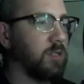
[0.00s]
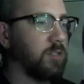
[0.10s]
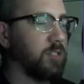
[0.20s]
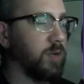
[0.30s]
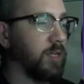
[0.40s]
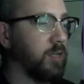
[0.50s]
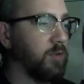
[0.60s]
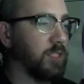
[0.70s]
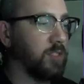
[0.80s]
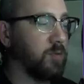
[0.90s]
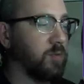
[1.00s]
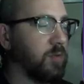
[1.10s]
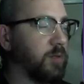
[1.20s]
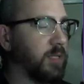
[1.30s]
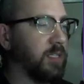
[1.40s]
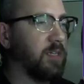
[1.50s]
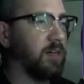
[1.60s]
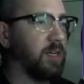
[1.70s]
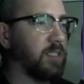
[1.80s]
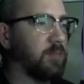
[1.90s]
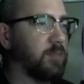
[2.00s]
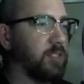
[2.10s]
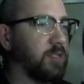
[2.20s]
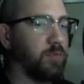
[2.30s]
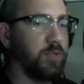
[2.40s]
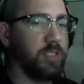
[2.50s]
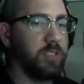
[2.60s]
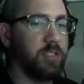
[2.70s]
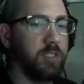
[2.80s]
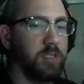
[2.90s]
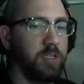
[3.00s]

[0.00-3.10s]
so I know that's a really awesome looking bridge.